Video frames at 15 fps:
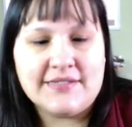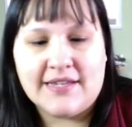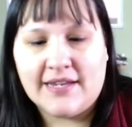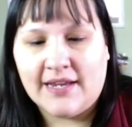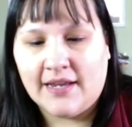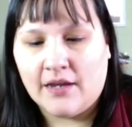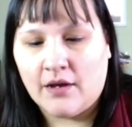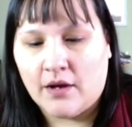
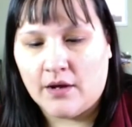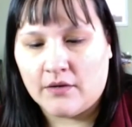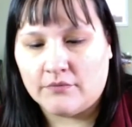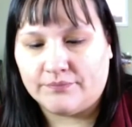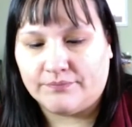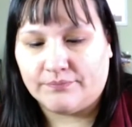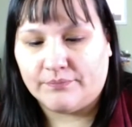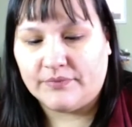knitting.
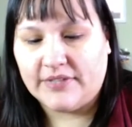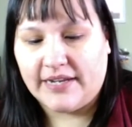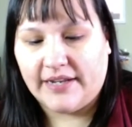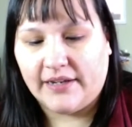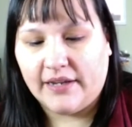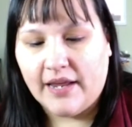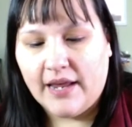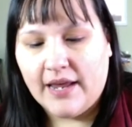
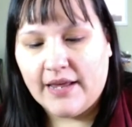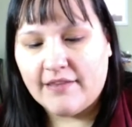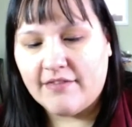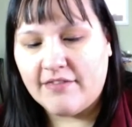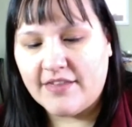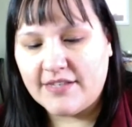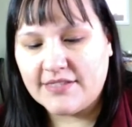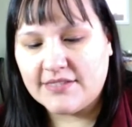
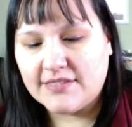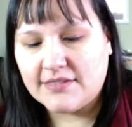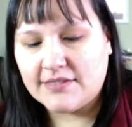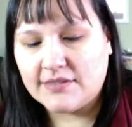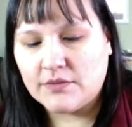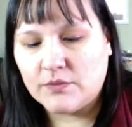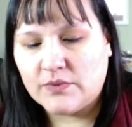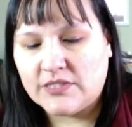
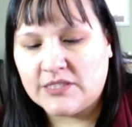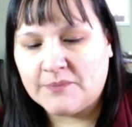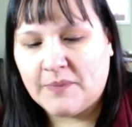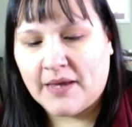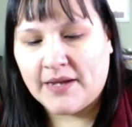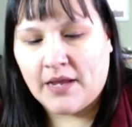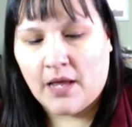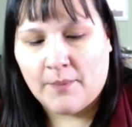This was
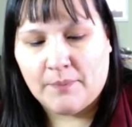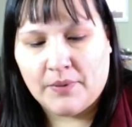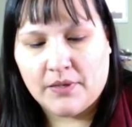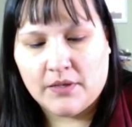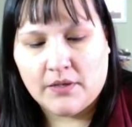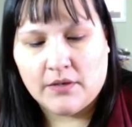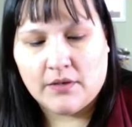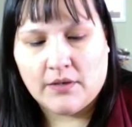spun up.
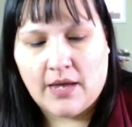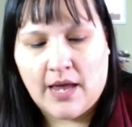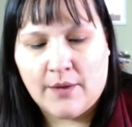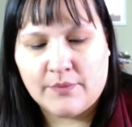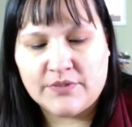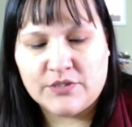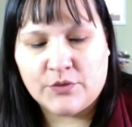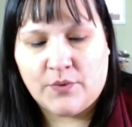I
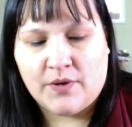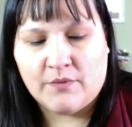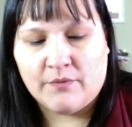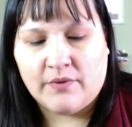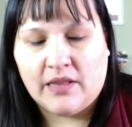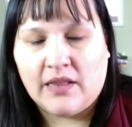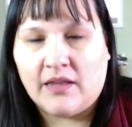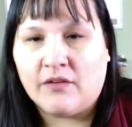was doing
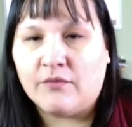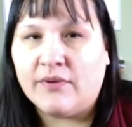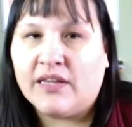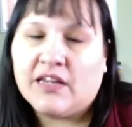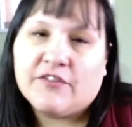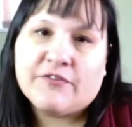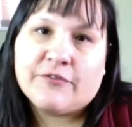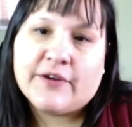
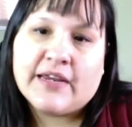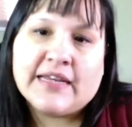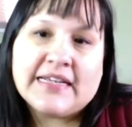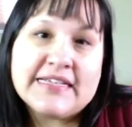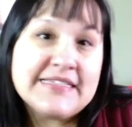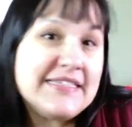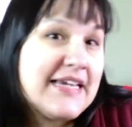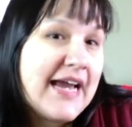really free and
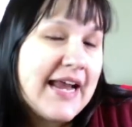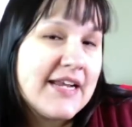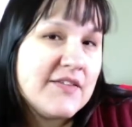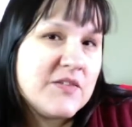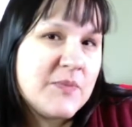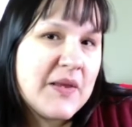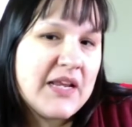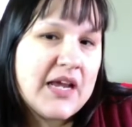easy kind of
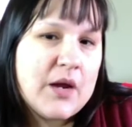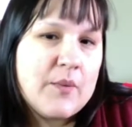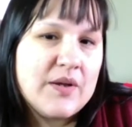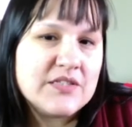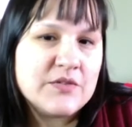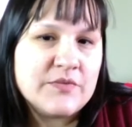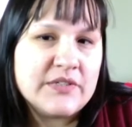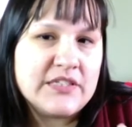spinning. I
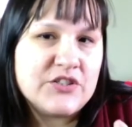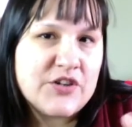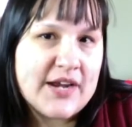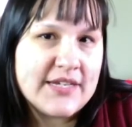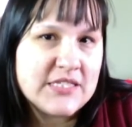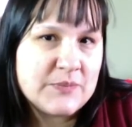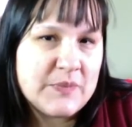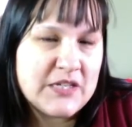wasn't really trying
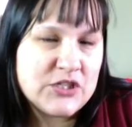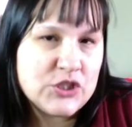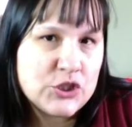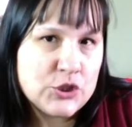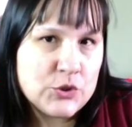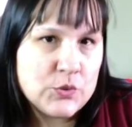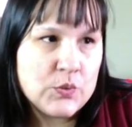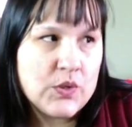to spin
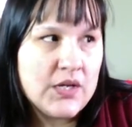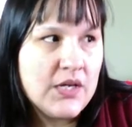too